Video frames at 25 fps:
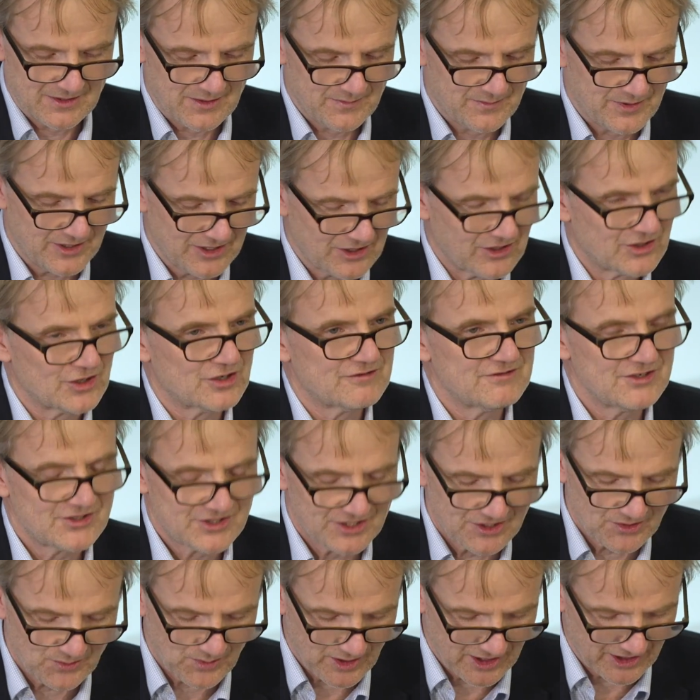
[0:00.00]
But going
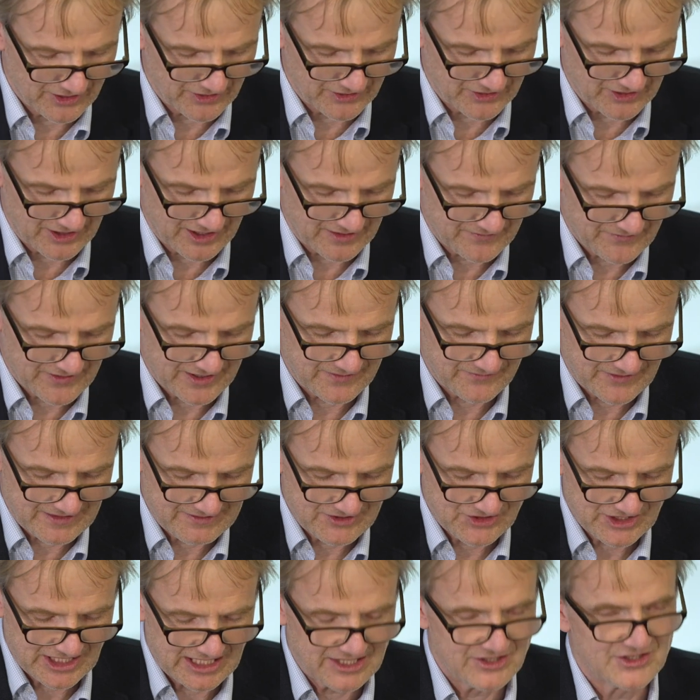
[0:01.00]
to the world, I found
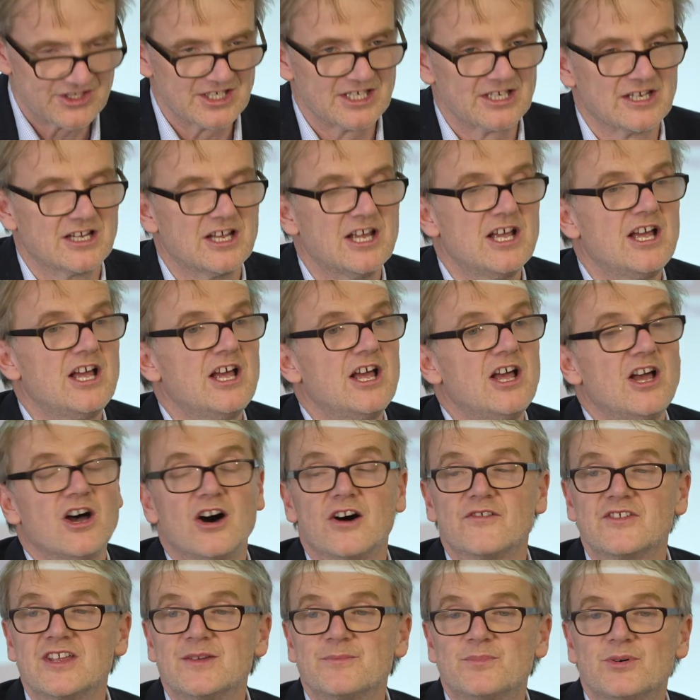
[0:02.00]
very challenging
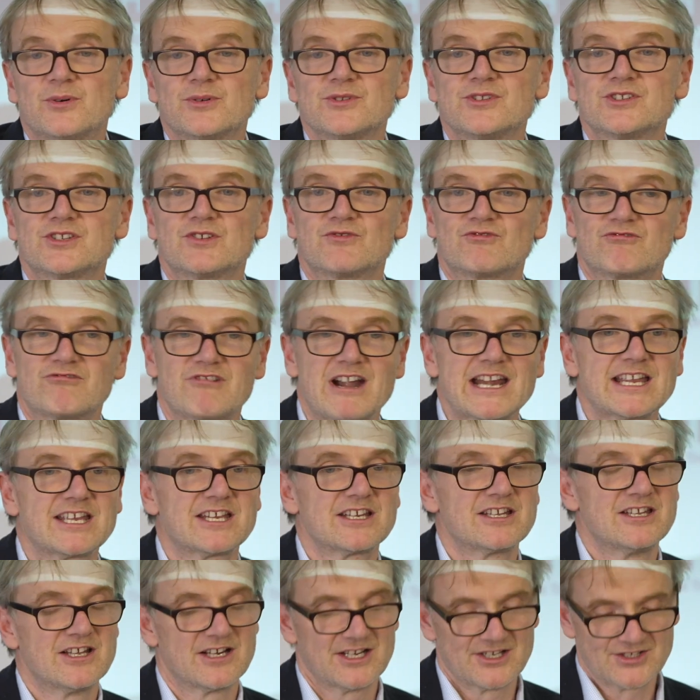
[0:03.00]
of the importance of
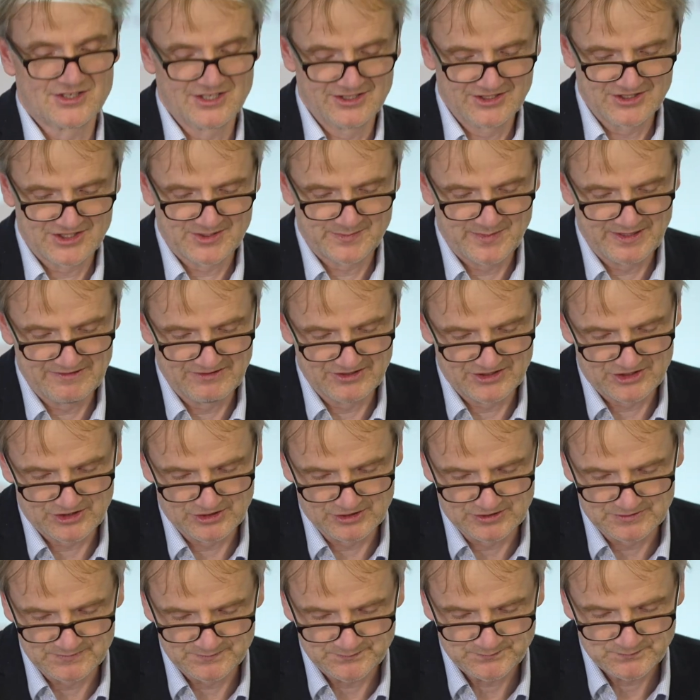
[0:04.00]
recognizing the
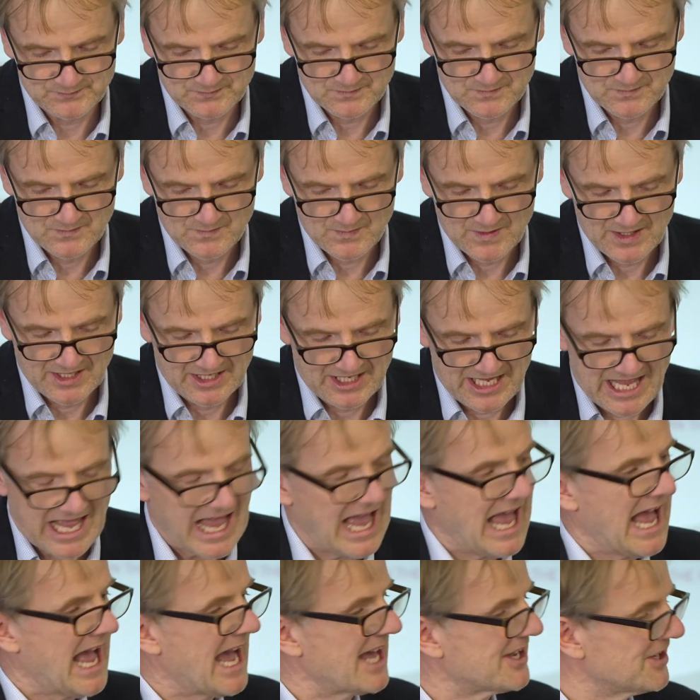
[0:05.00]
spiritual
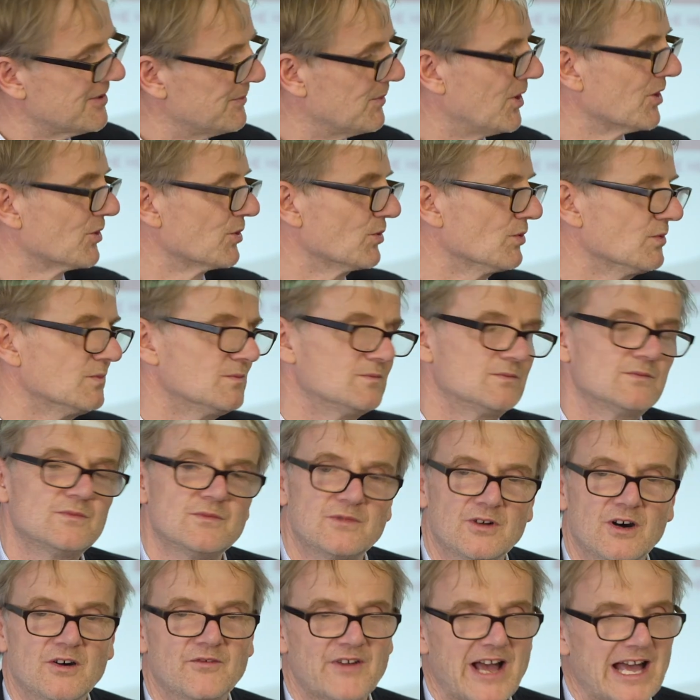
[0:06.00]
and a model
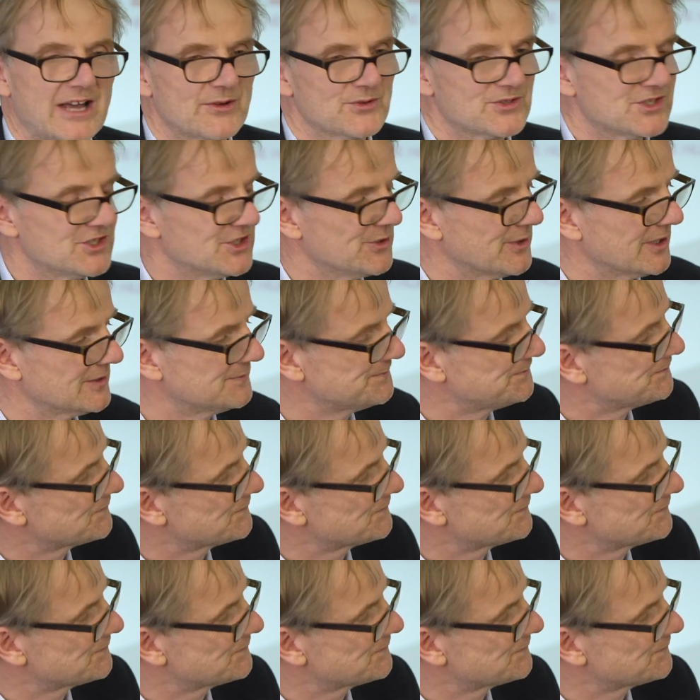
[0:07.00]
of how to do it.